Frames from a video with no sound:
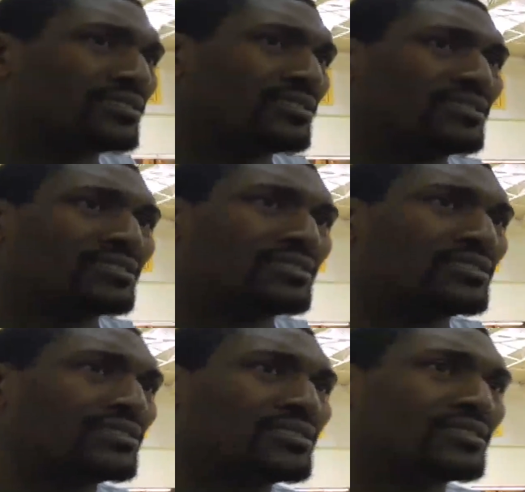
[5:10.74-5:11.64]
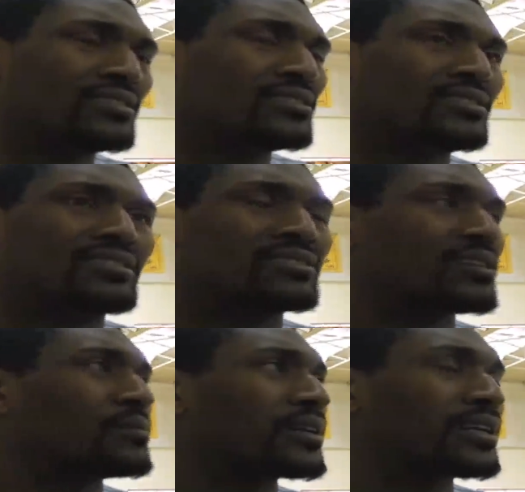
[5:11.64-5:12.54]
I told Brez that last night.
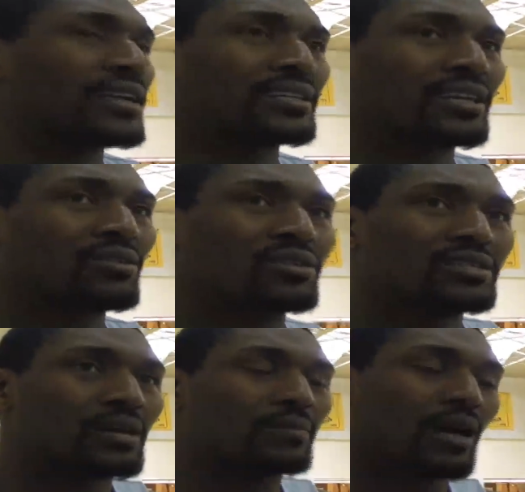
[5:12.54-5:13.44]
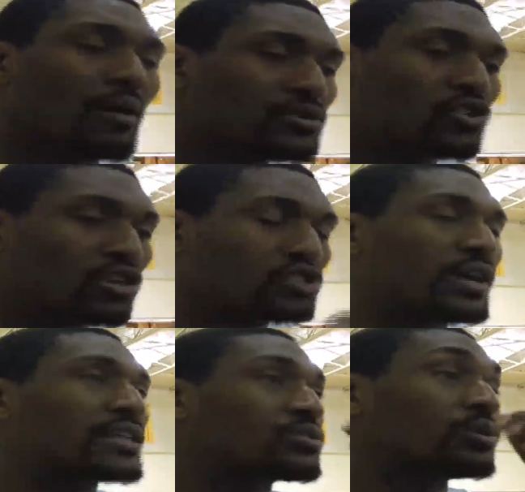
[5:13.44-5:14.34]
Something like that to Nikola Tech, but I was talking
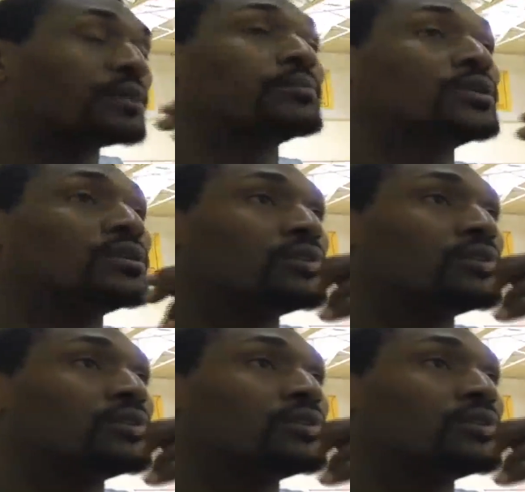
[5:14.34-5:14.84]
trash to him.